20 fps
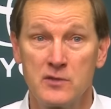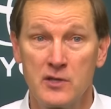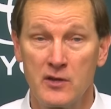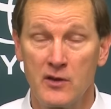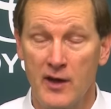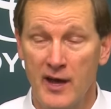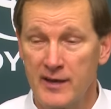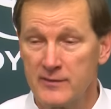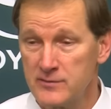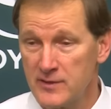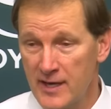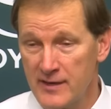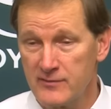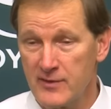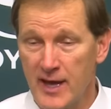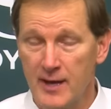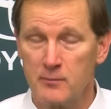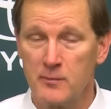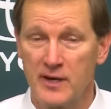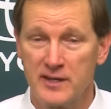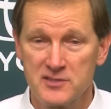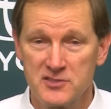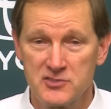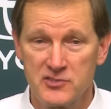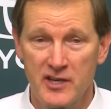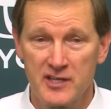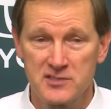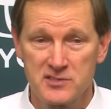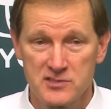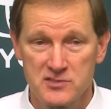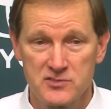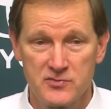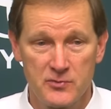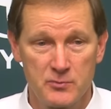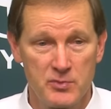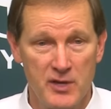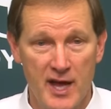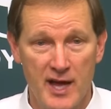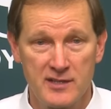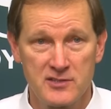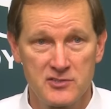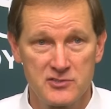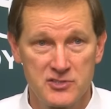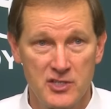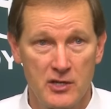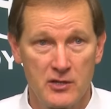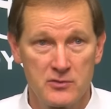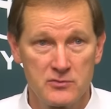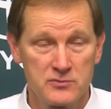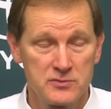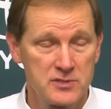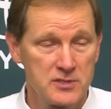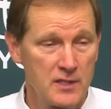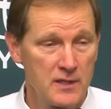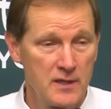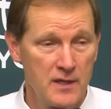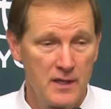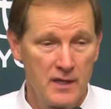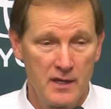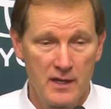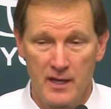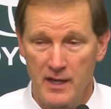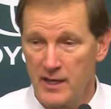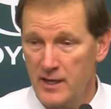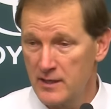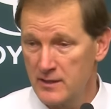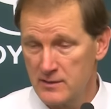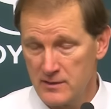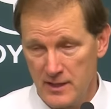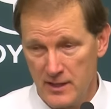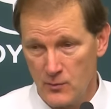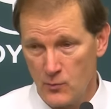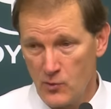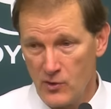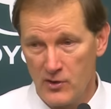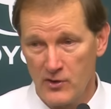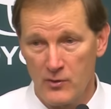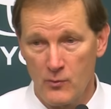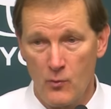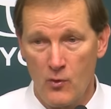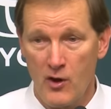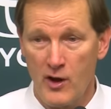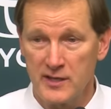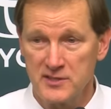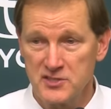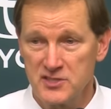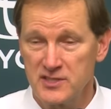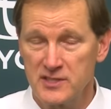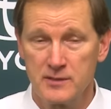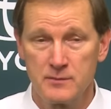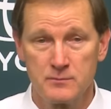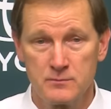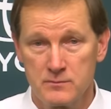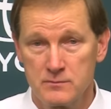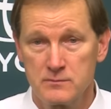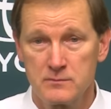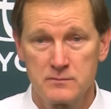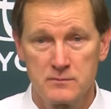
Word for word: You know, I've, I've got my instructions from Dr. Jones, and, and we're going to watch him,